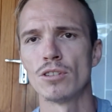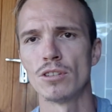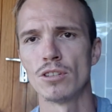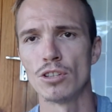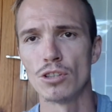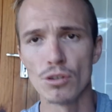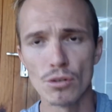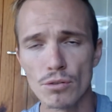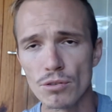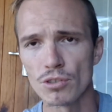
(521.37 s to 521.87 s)

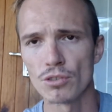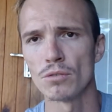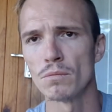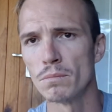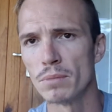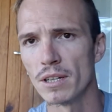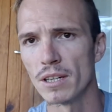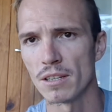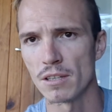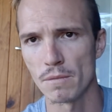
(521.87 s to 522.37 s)
you should
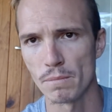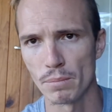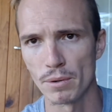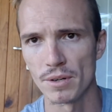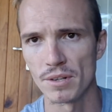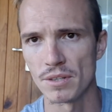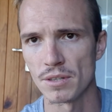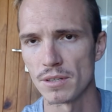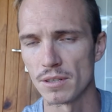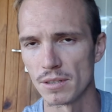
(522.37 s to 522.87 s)
be as a
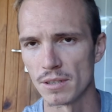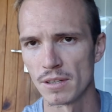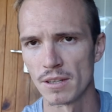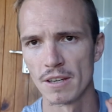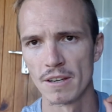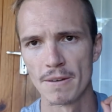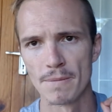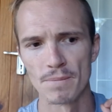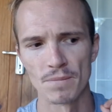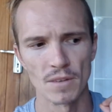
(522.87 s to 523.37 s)
person
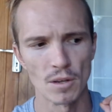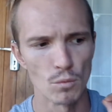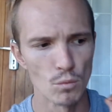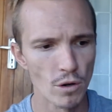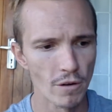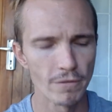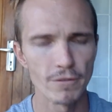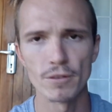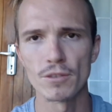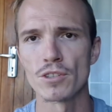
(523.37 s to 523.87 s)

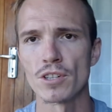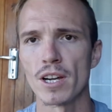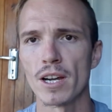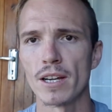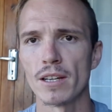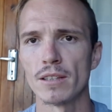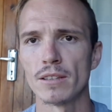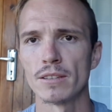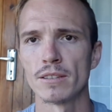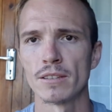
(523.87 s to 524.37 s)
with your
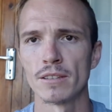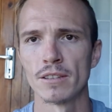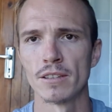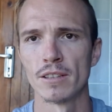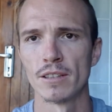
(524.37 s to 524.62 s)
child,